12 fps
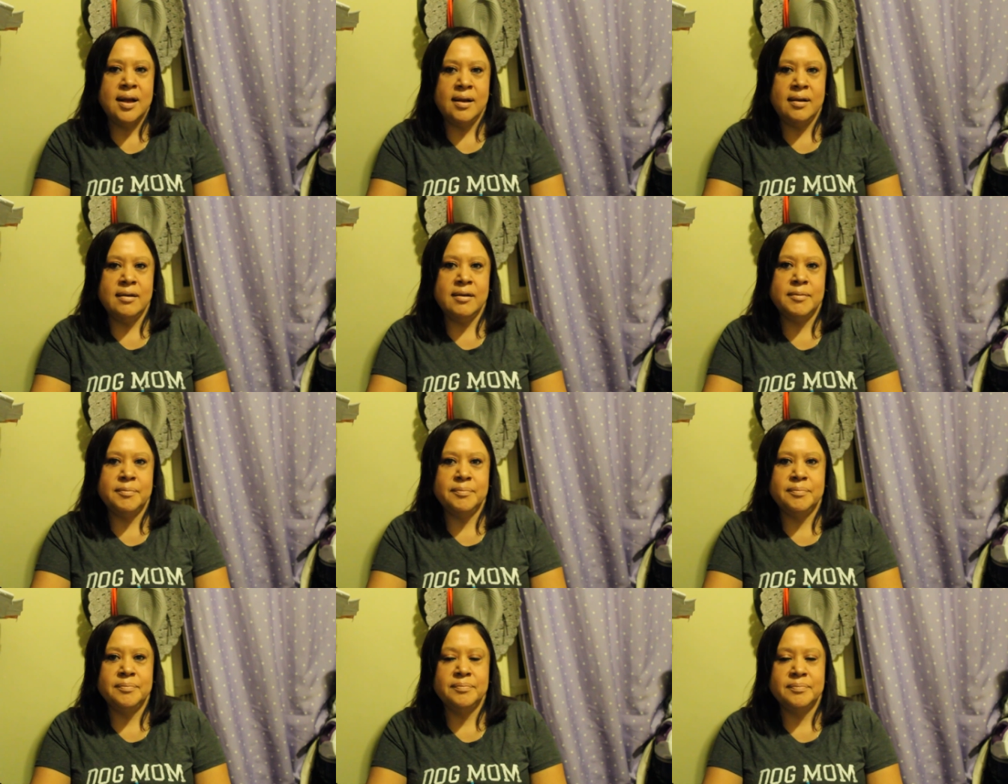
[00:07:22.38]

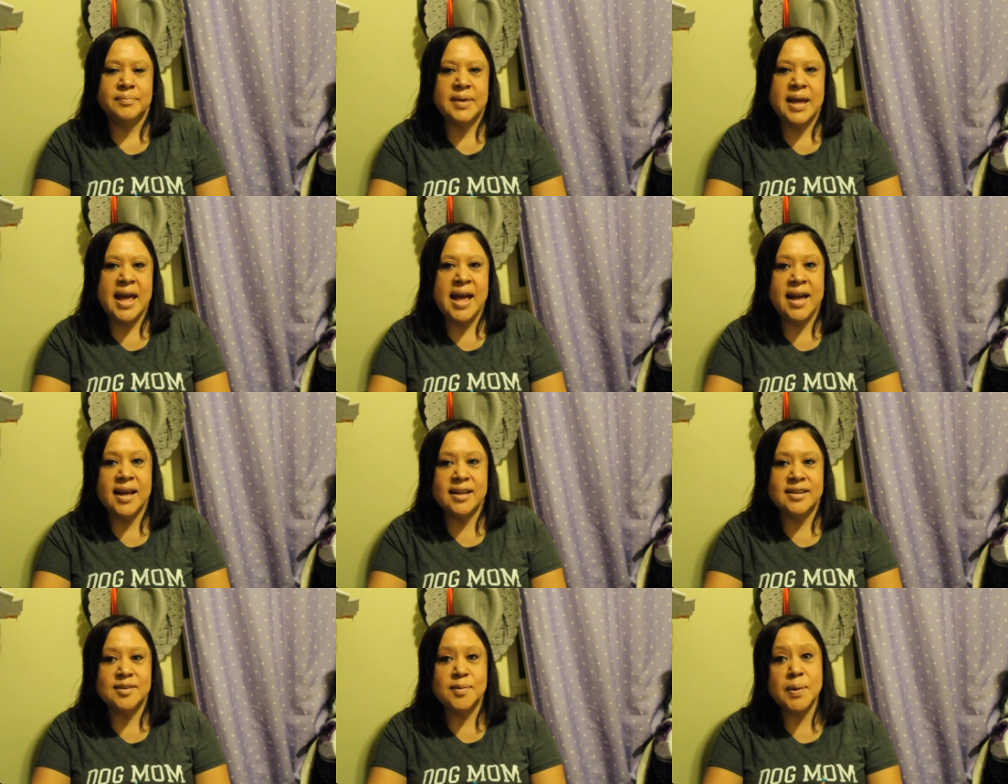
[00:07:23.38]
um
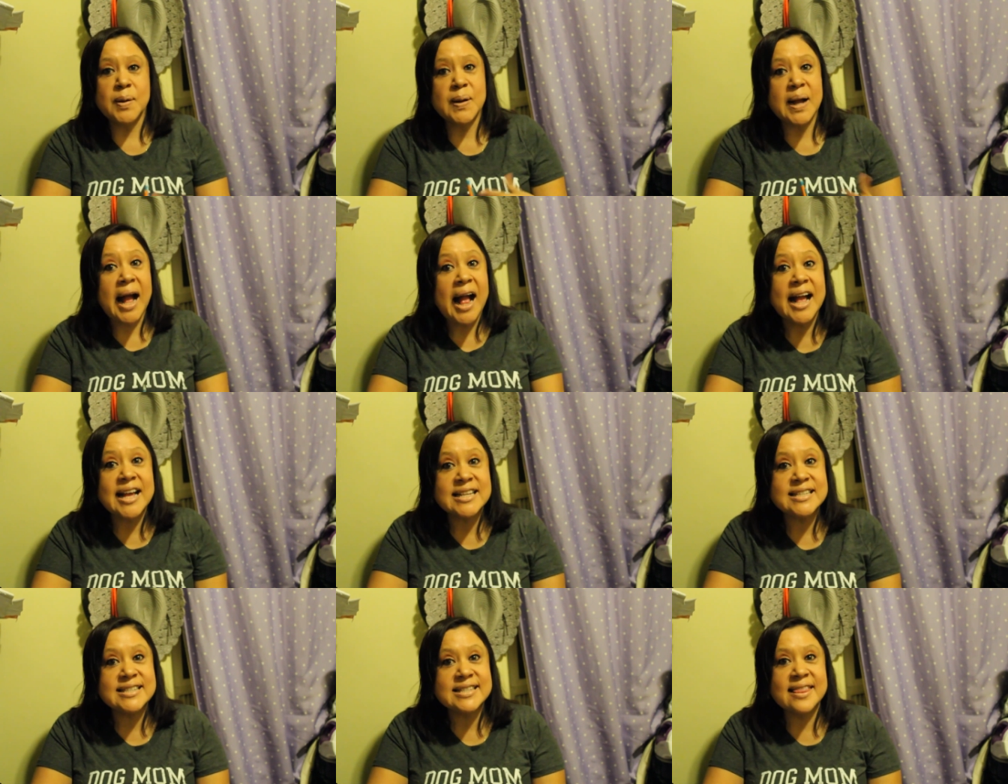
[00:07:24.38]
and well
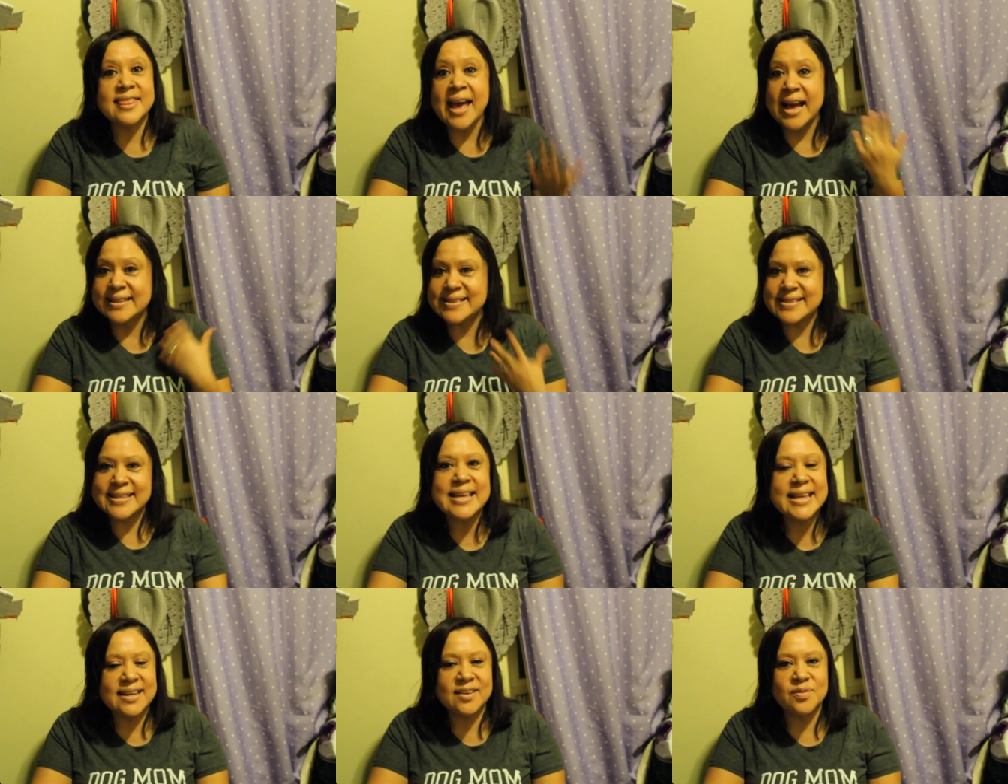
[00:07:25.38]
guys that's
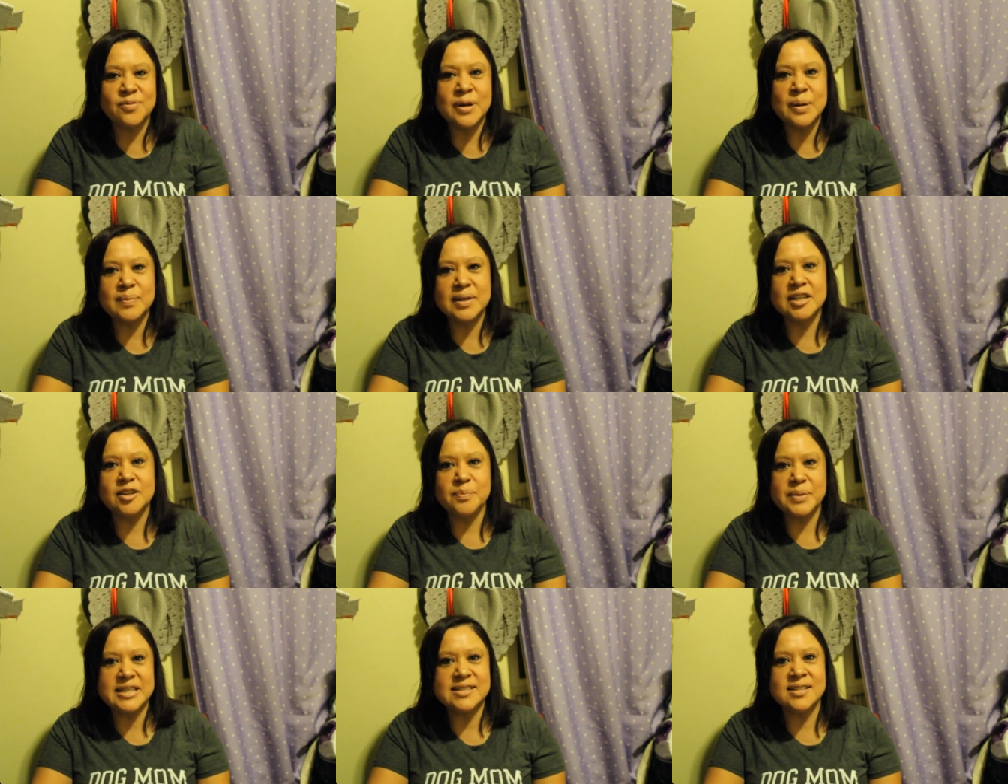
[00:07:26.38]
it from little
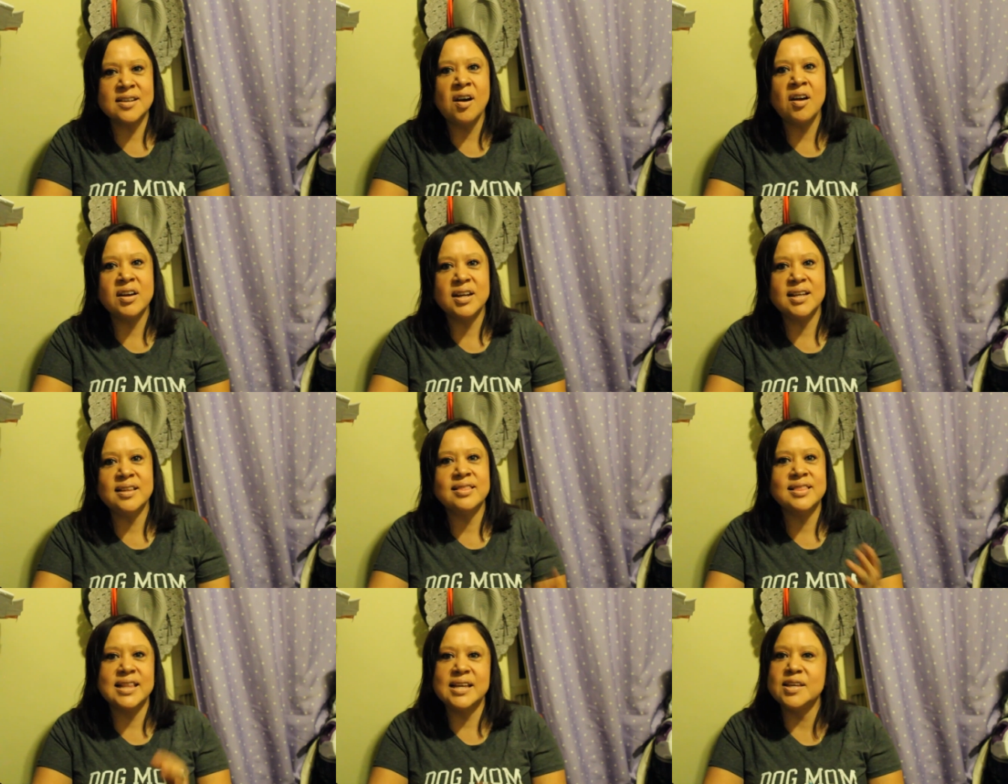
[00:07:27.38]
beans garden
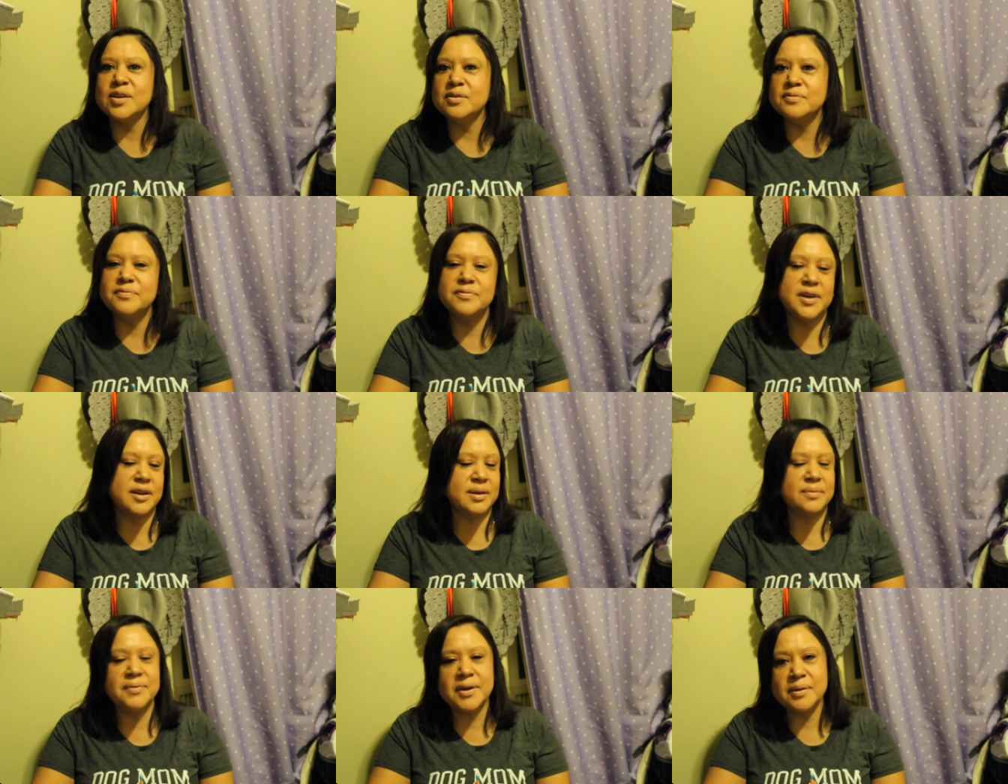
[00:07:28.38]
thank you
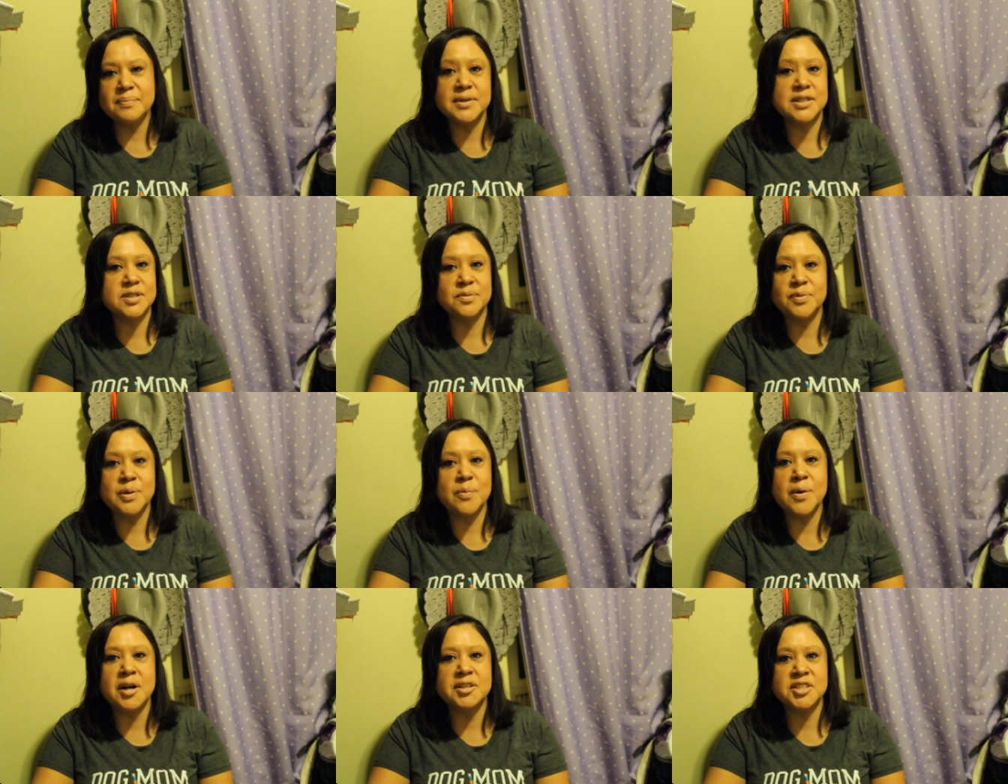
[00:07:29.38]
very very much for
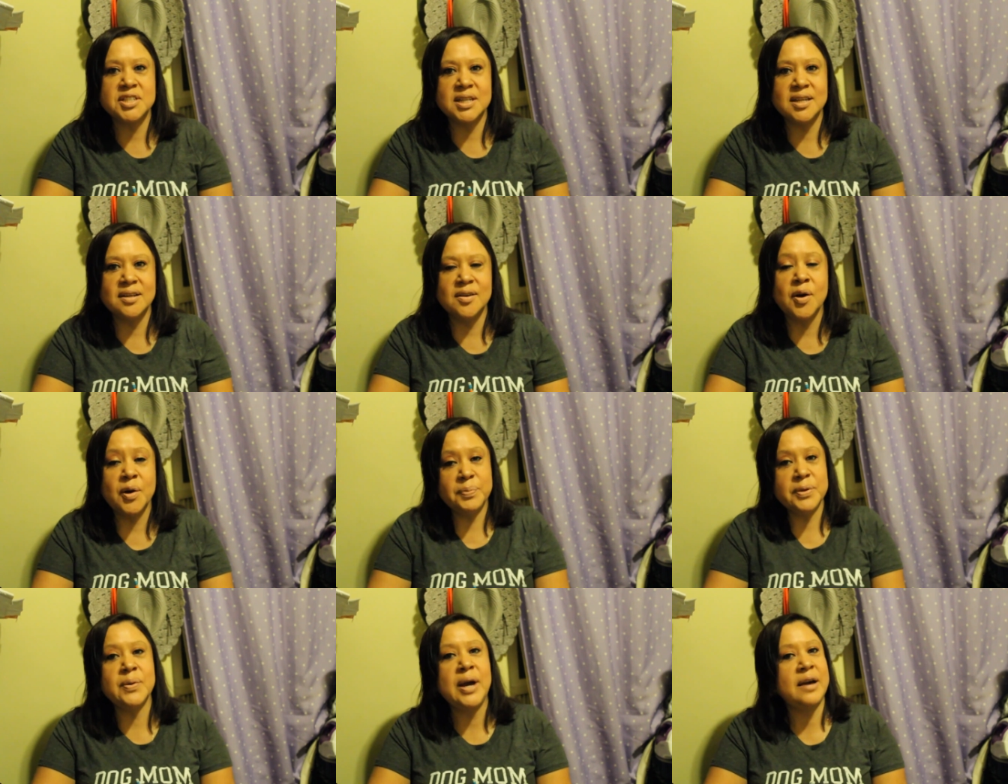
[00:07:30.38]
watching
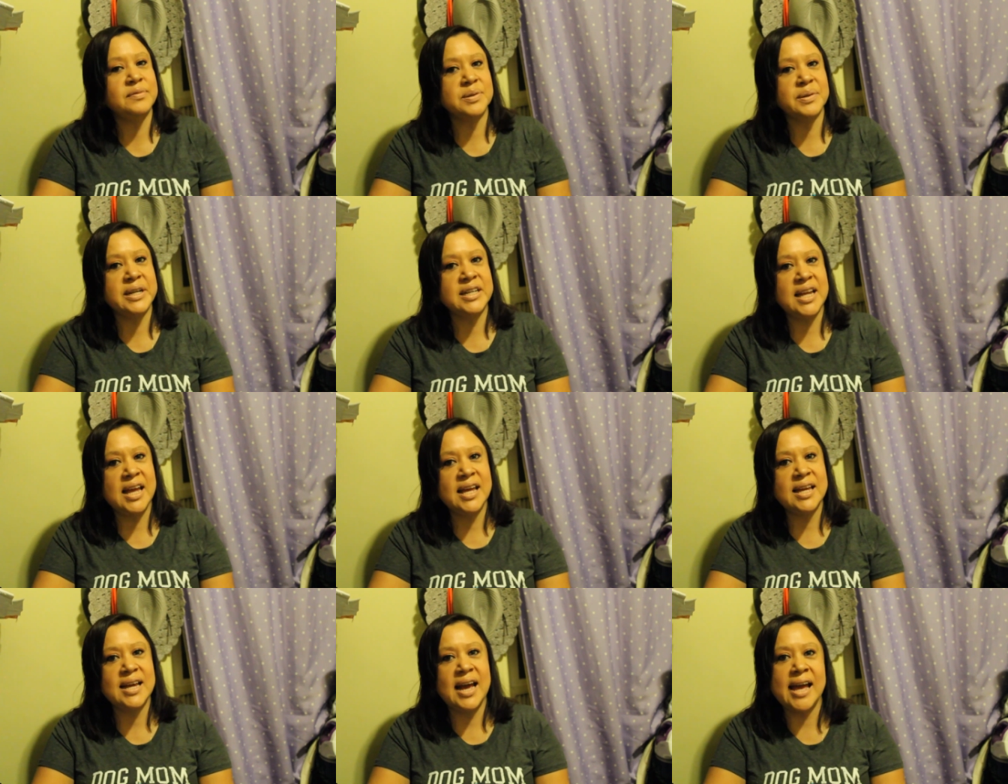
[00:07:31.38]
hope you have a great
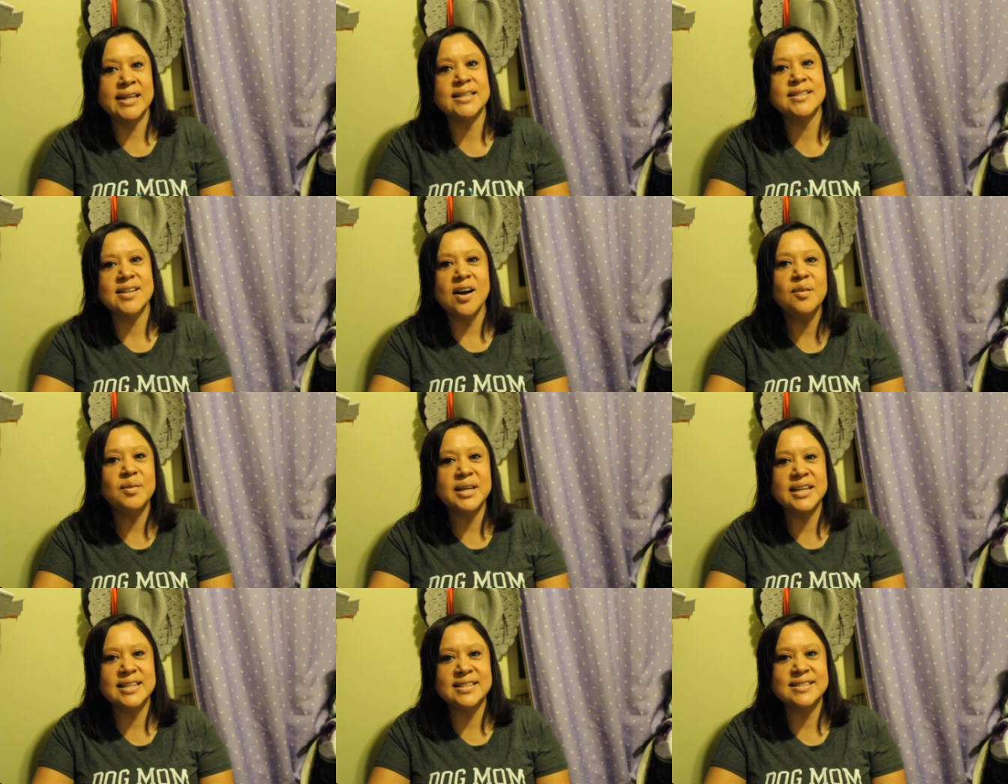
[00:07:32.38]
day and as
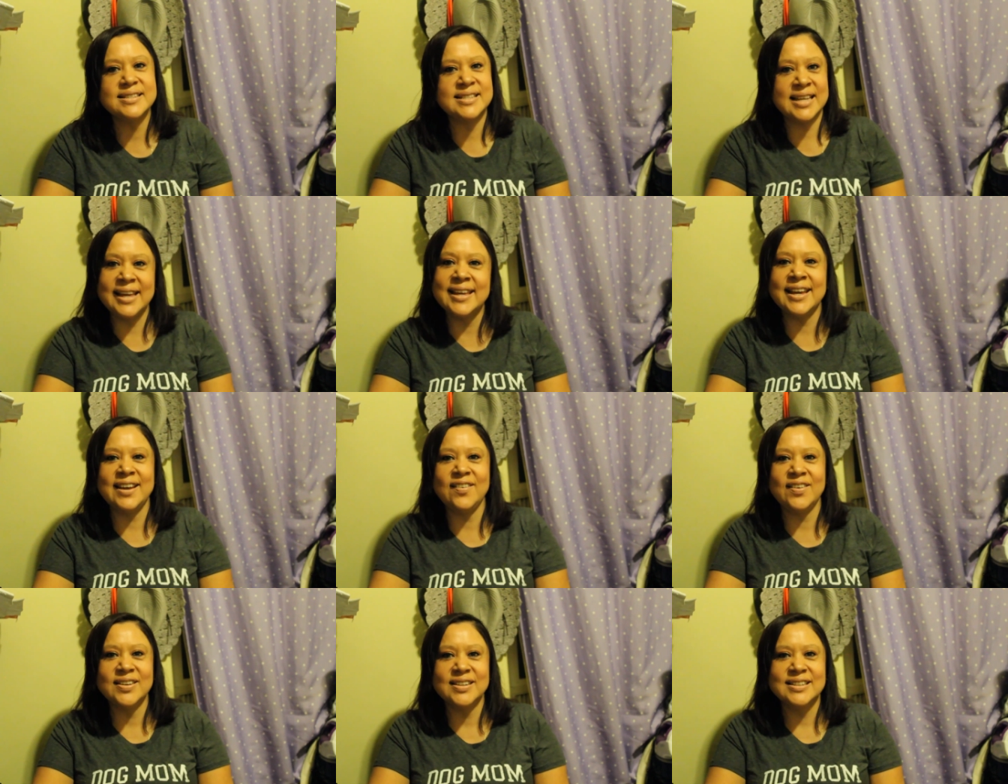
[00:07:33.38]
always take care